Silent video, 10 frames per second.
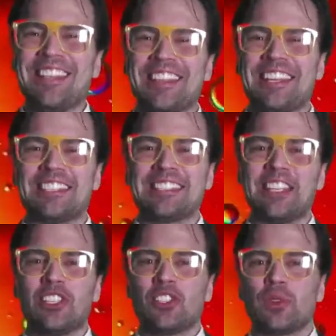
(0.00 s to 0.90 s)

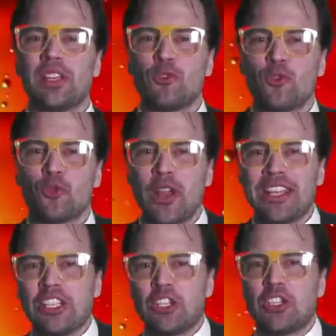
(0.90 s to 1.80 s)
century
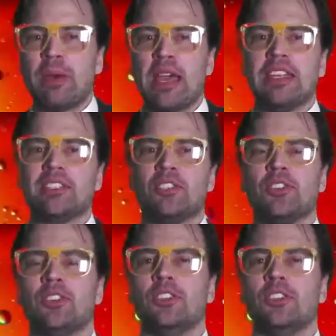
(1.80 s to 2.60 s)
French painter